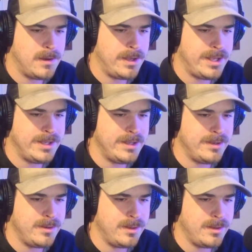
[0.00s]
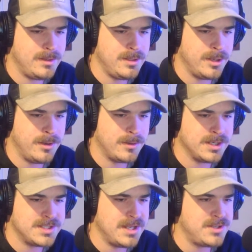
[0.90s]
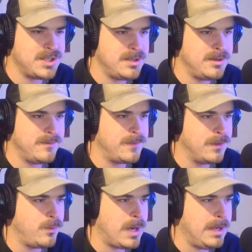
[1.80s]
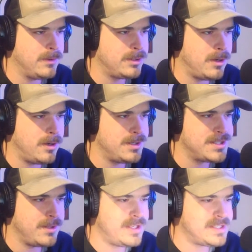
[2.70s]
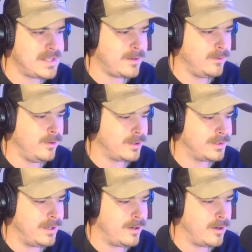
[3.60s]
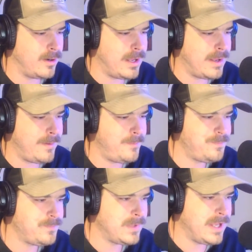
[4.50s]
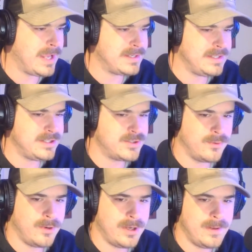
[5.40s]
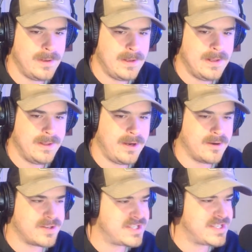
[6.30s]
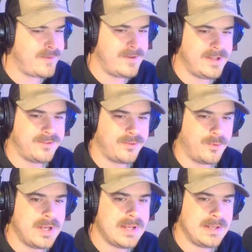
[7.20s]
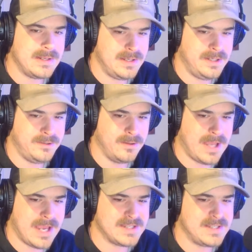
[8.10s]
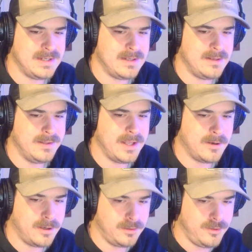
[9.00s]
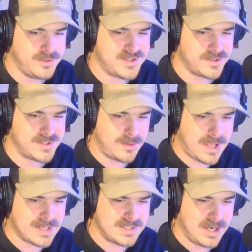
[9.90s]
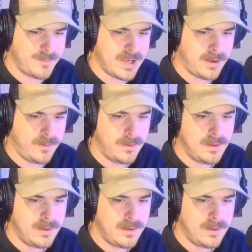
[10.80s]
in contention for the wild card. So let's take a look there at Detroit. They are 7-3 in their last 10. They are losers their last time out,